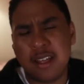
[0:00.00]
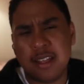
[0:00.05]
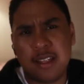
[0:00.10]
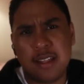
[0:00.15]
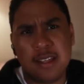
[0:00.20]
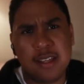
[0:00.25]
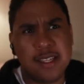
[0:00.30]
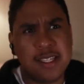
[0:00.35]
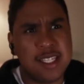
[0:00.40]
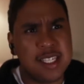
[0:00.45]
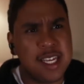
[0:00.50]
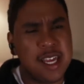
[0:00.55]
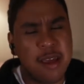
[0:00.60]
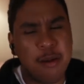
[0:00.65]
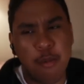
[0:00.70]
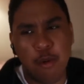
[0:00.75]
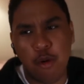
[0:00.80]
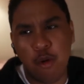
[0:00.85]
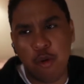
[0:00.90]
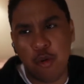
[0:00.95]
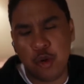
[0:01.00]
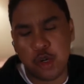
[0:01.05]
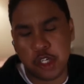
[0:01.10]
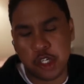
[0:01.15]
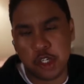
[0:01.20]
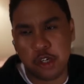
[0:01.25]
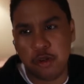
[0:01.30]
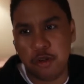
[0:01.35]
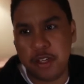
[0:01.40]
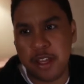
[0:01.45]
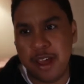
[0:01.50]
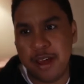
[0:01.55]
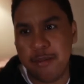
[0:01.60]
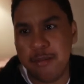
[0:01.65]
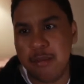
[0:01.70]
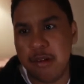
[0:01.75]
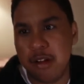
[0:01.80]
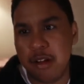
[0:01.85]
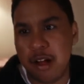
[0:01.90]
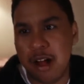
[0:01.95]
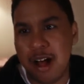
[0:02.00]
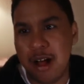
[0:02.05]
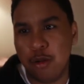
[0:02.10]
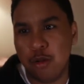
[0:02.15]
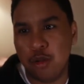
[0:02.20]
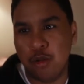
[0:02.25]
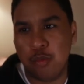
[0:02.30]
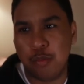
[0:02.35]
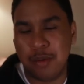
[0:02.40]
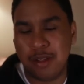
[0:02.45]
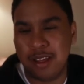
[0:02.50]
It's him who showed them how to play.